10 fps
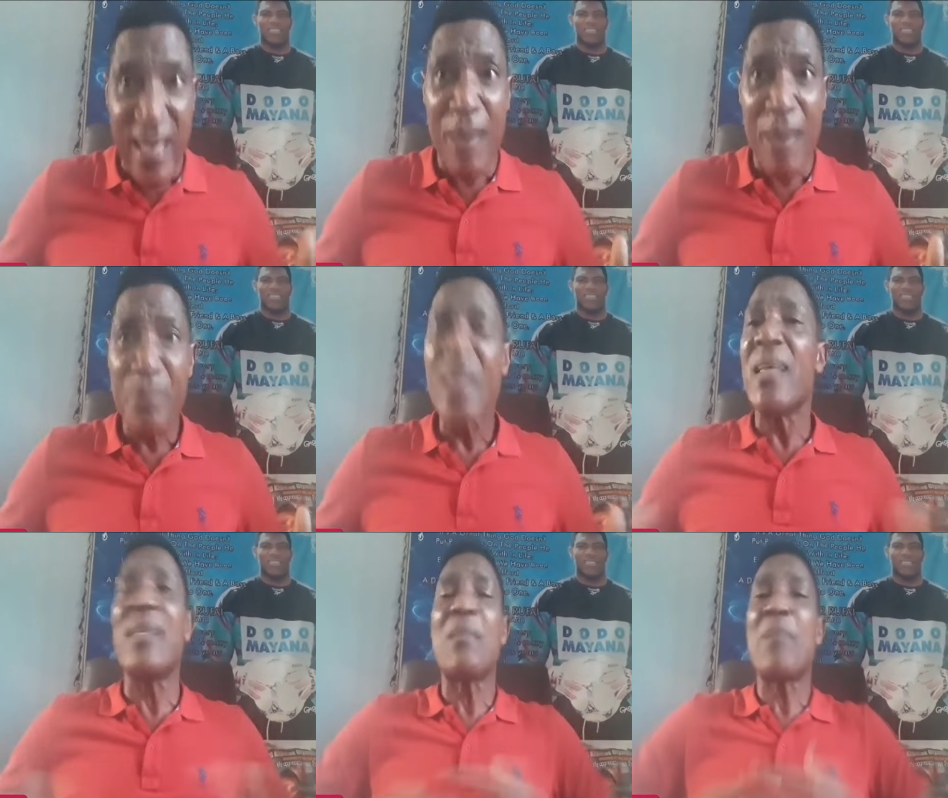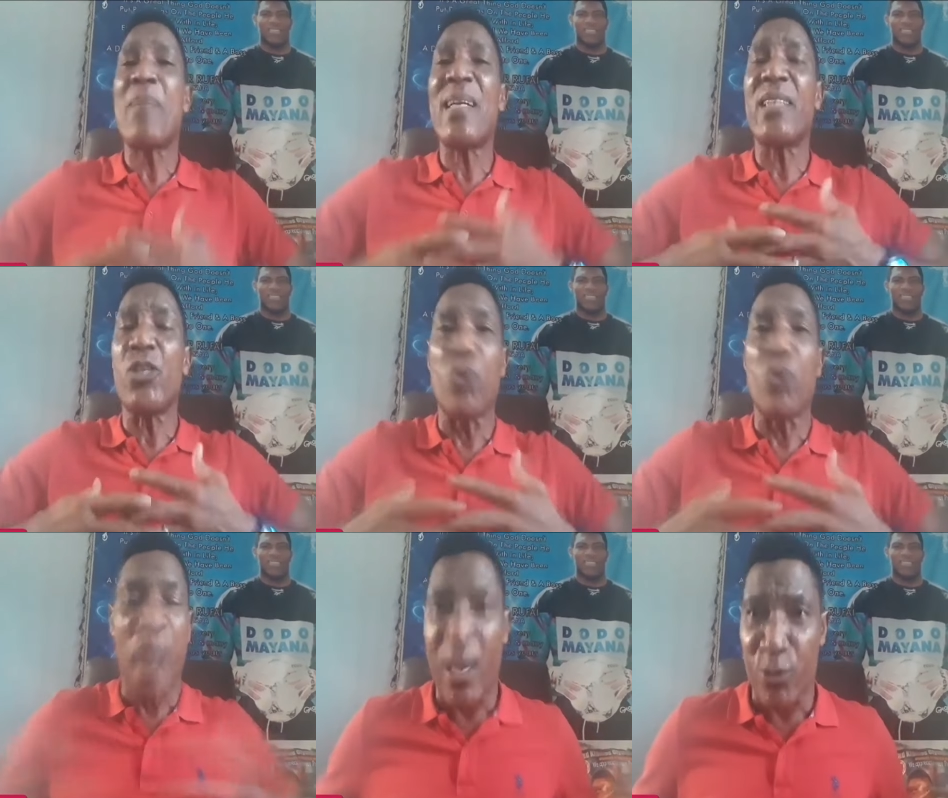Speaker 1: only there, in the penalty
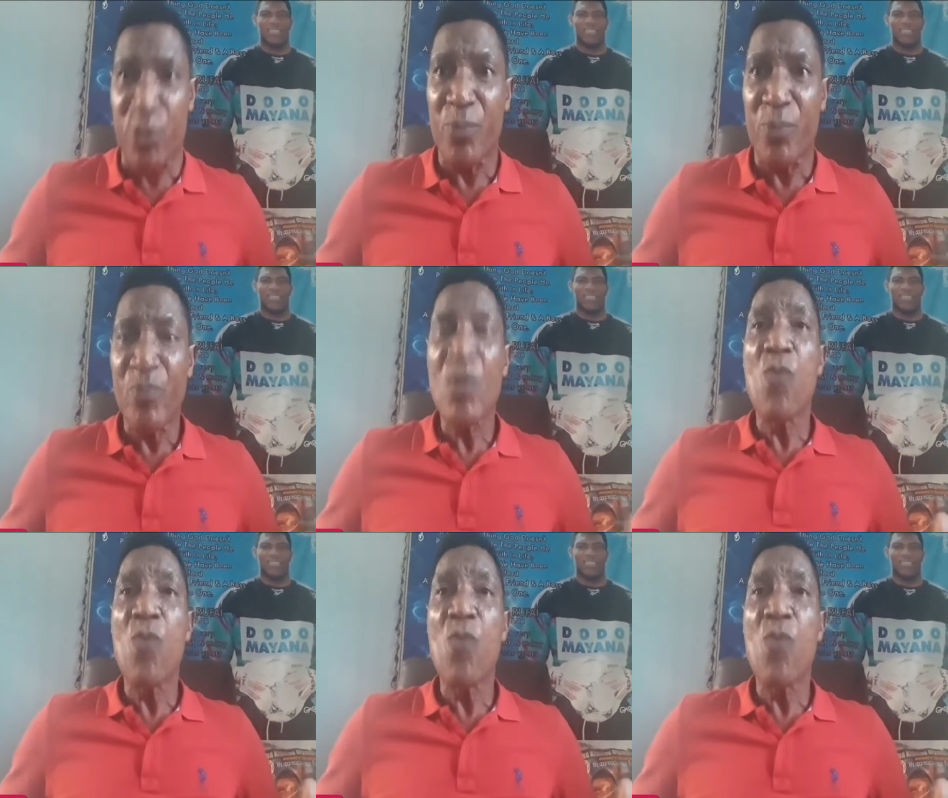shootouts.